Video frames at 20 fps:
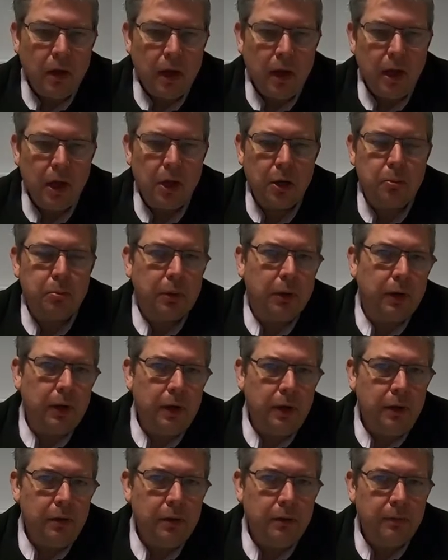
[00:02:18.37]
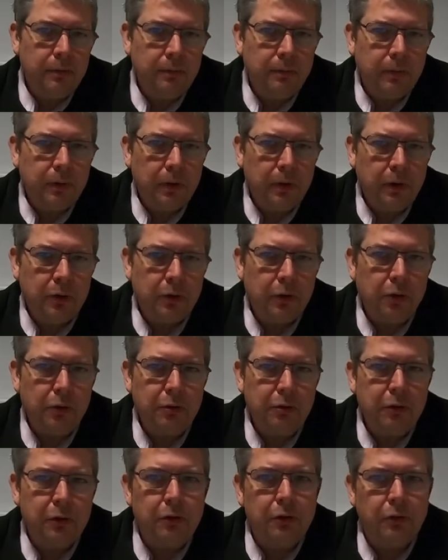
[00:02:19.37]
Ink bleed is
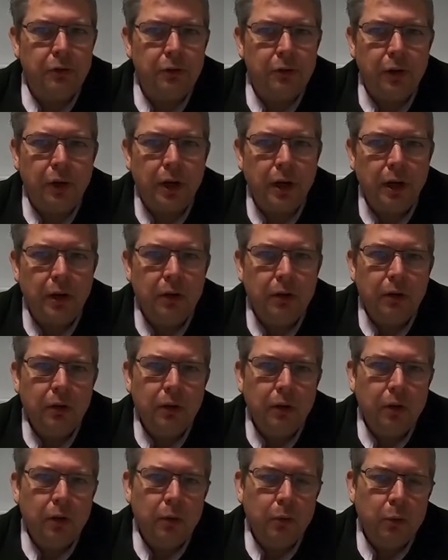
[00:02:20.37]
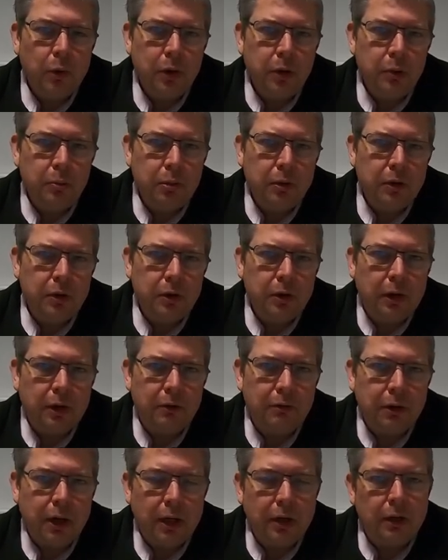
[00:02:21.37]
often seen when you print
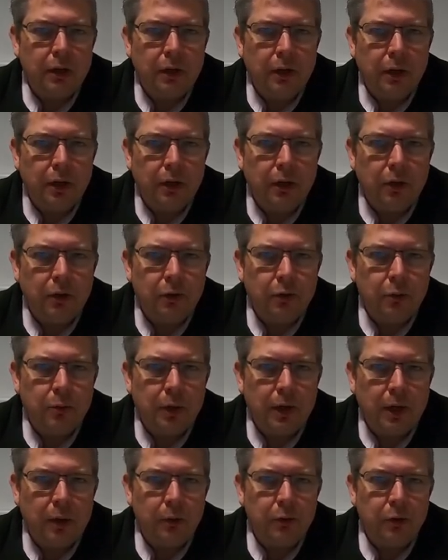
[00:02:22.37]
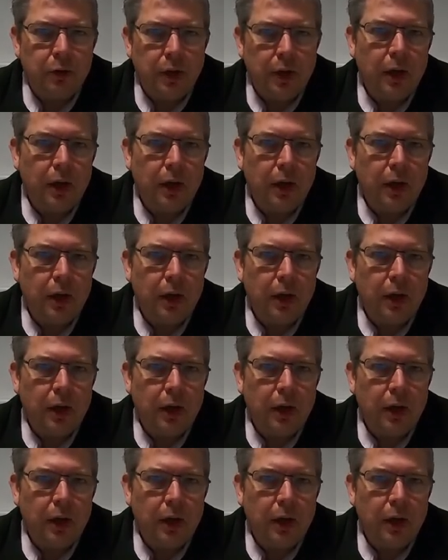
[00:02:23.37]
directly onto an outer